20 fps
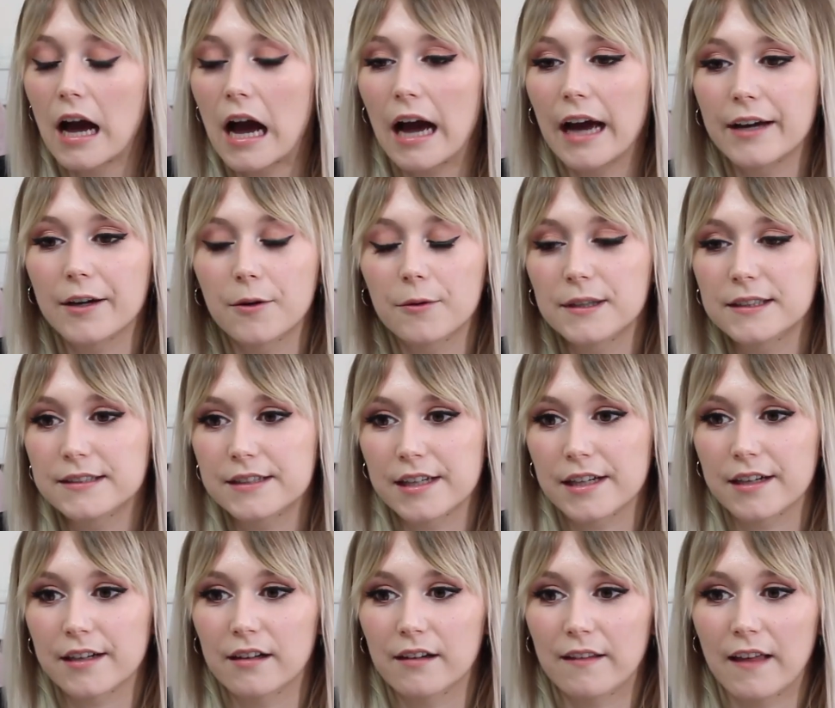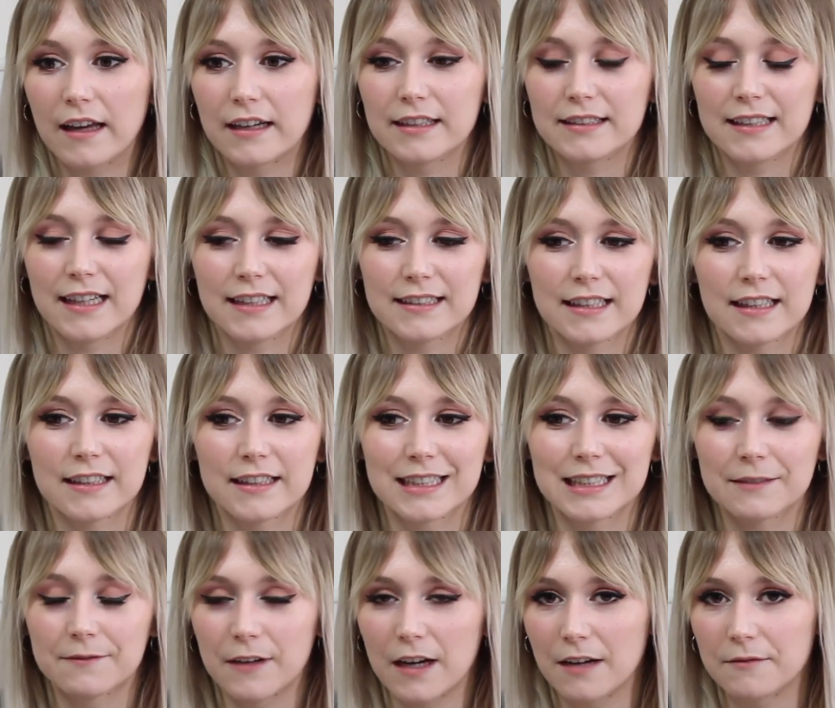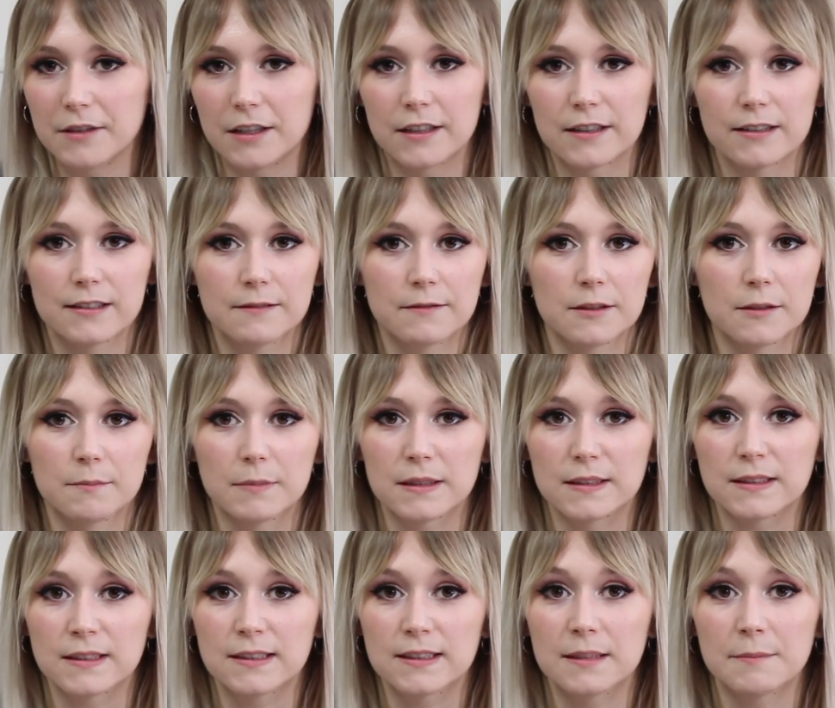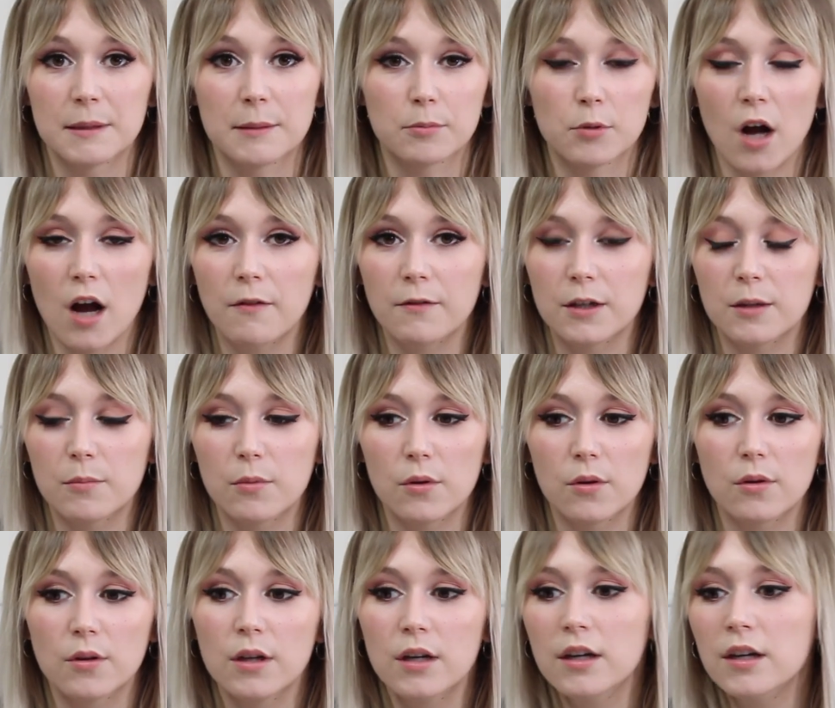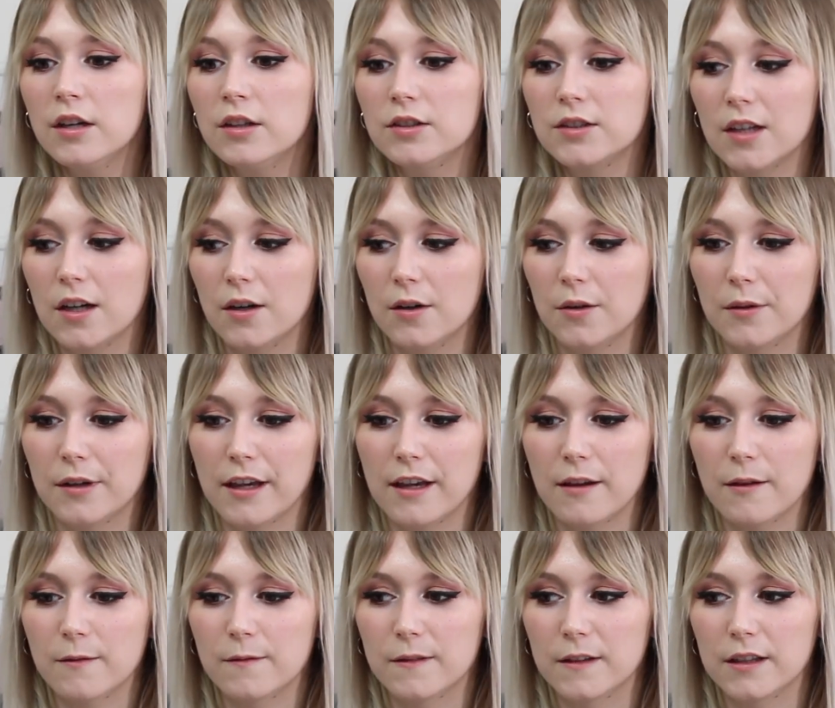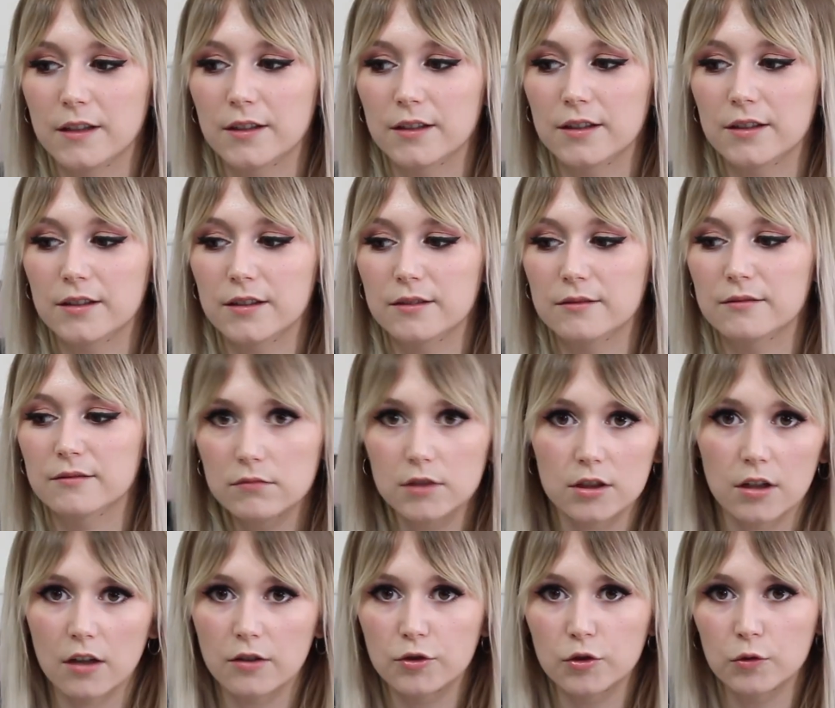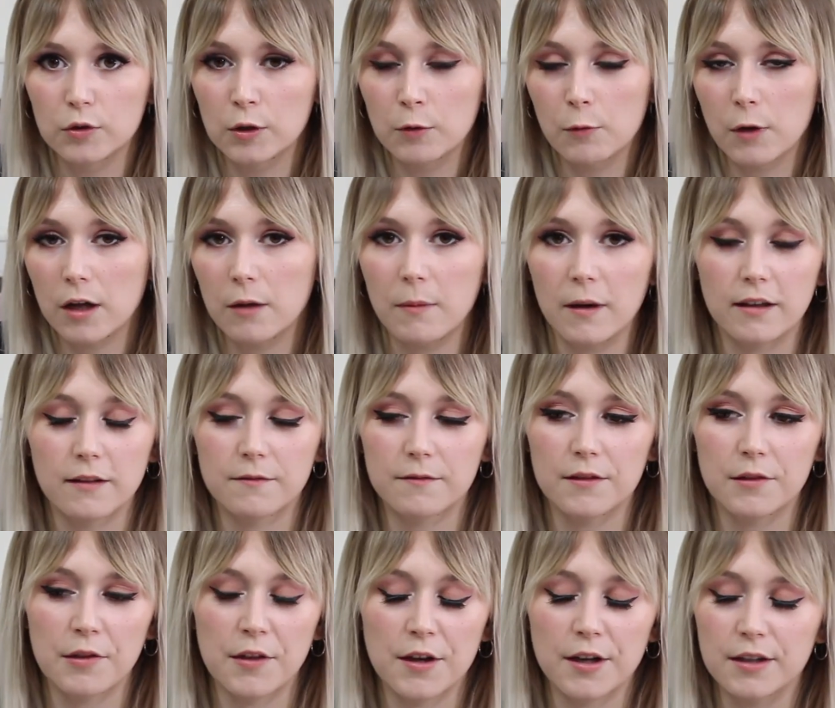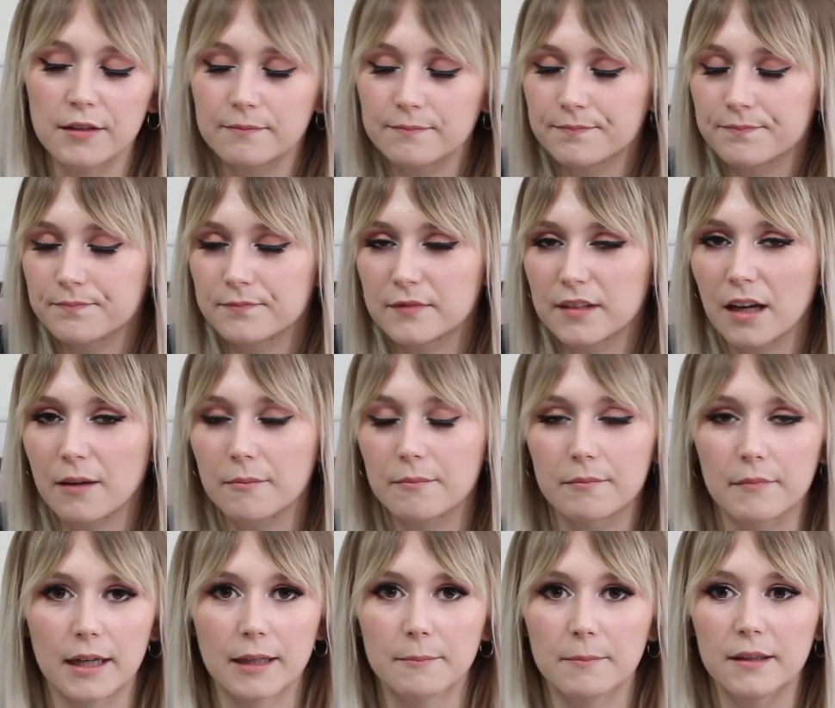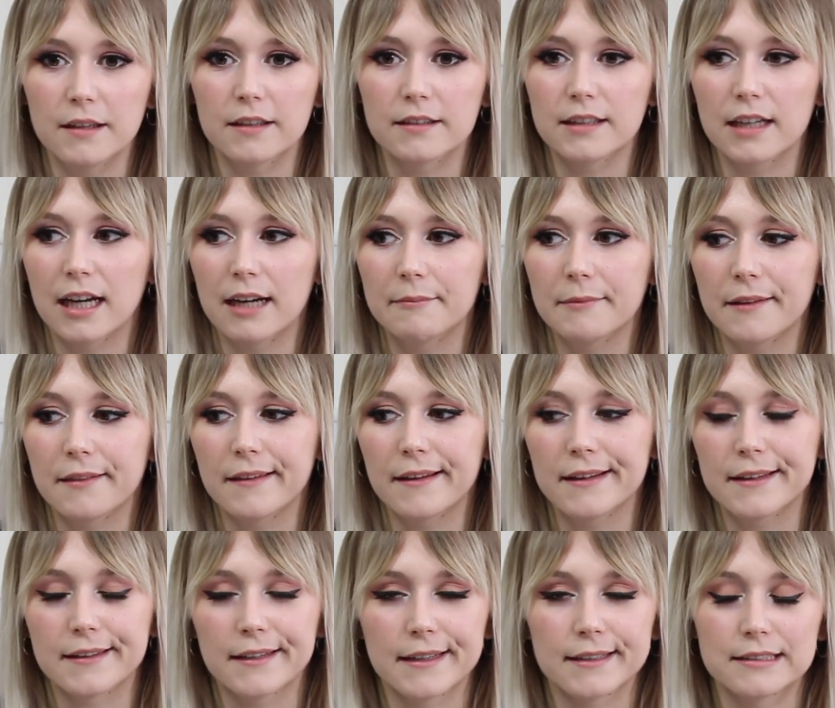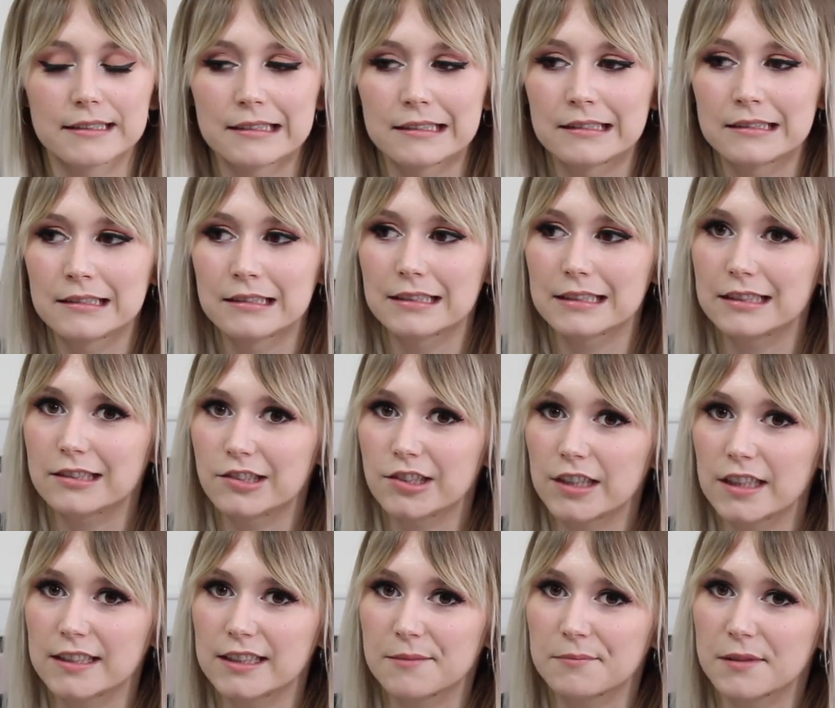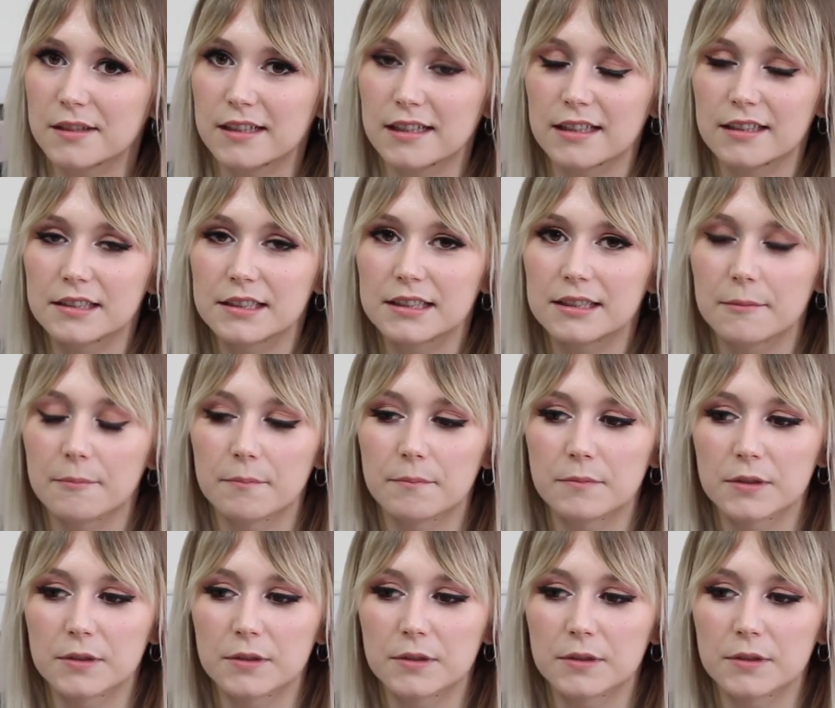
I always hear that it takes at least 5 years for a business to be profitable. So if you're not doing well by the 5th year, that might be the time to think like, let's try something else.